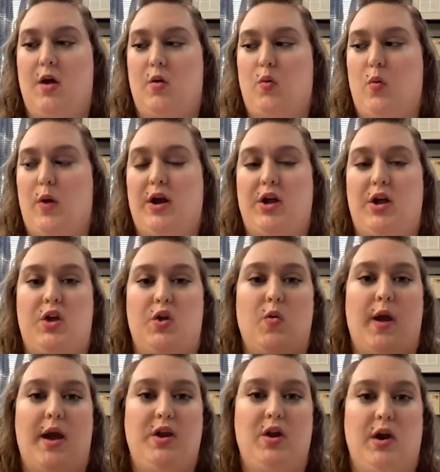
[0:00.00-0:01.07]
where you
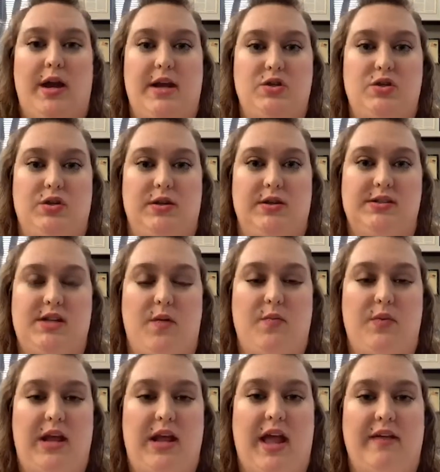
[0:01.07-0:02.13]
and your insurance
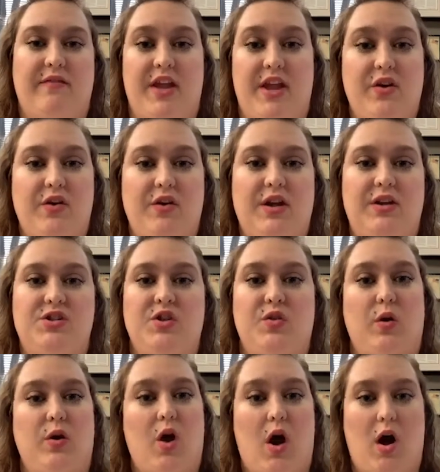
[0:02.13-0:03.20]
company have entered into a
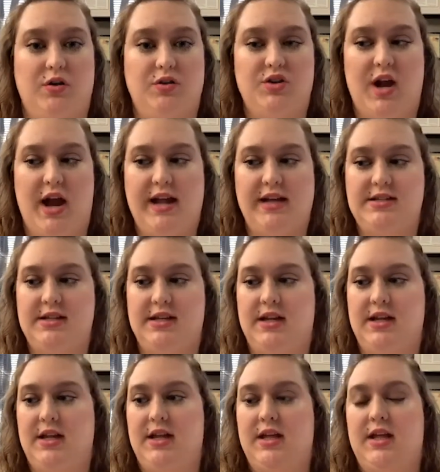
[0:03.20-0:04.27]
contract,
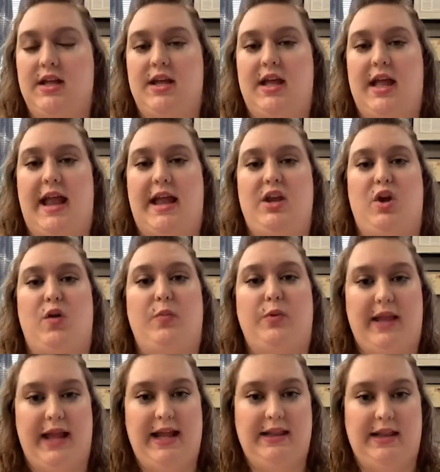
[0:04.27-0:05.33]
and your
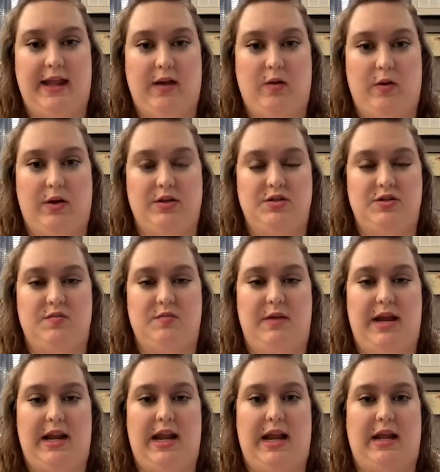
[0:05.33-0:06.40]
plan language,
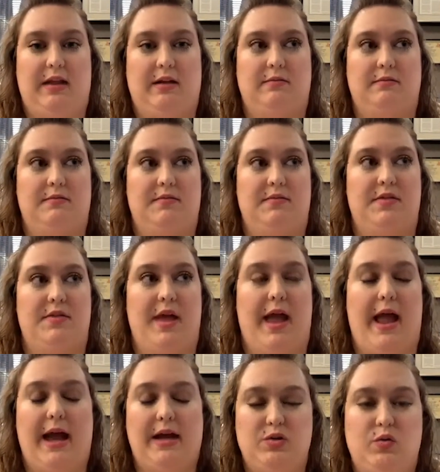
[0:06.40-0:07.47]
meaning the
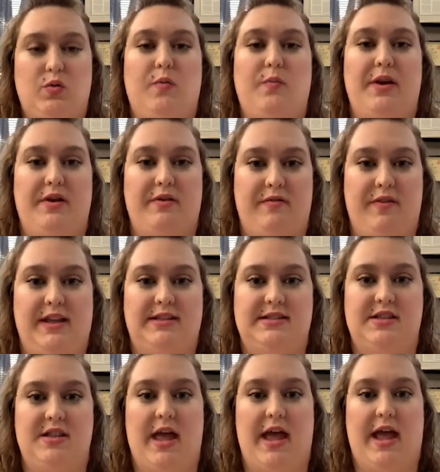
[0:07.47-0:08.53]
actual benefits
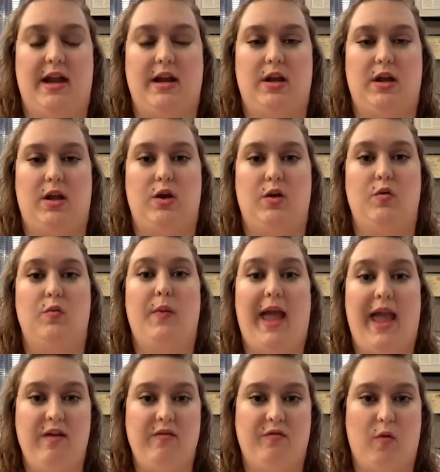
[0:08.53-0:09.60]
that you
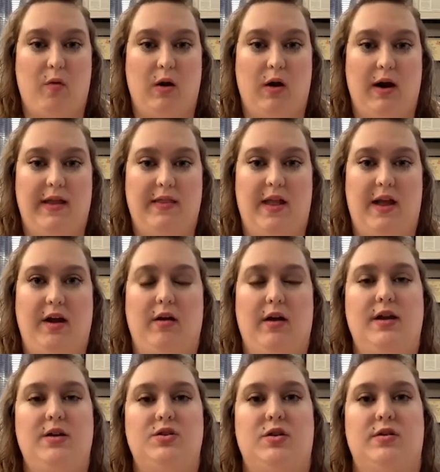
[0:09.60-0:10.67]
pay for and that your
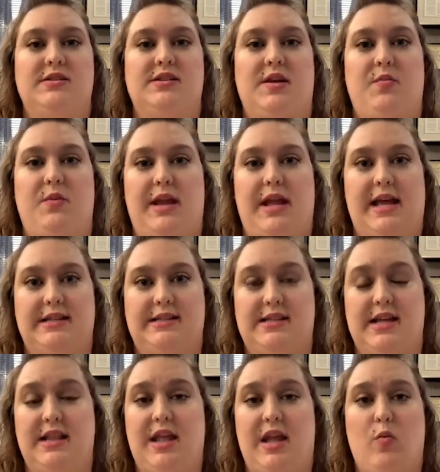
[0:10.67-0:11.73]
insurance company has
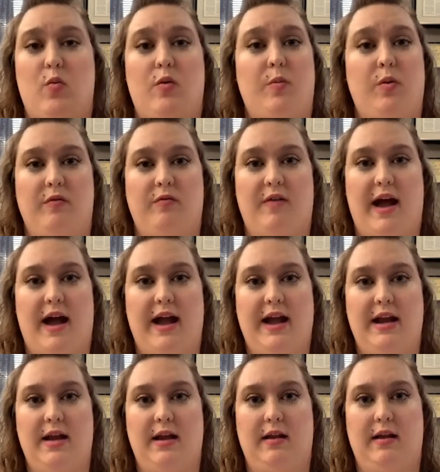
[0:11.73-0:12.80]
said they will
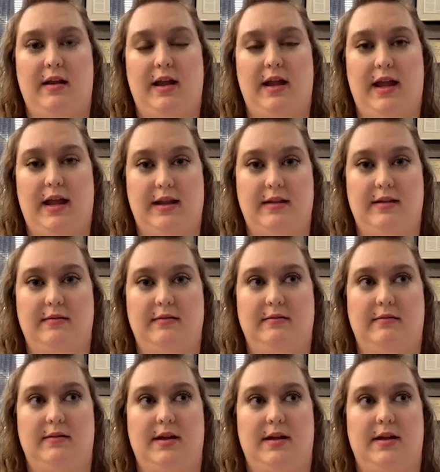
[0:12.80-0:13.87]
provide in
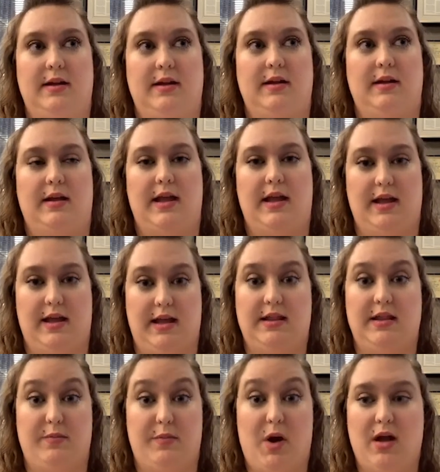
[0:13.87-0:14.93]

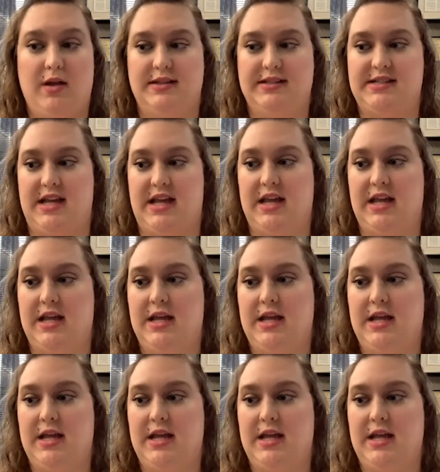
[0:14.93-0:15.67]
the policy,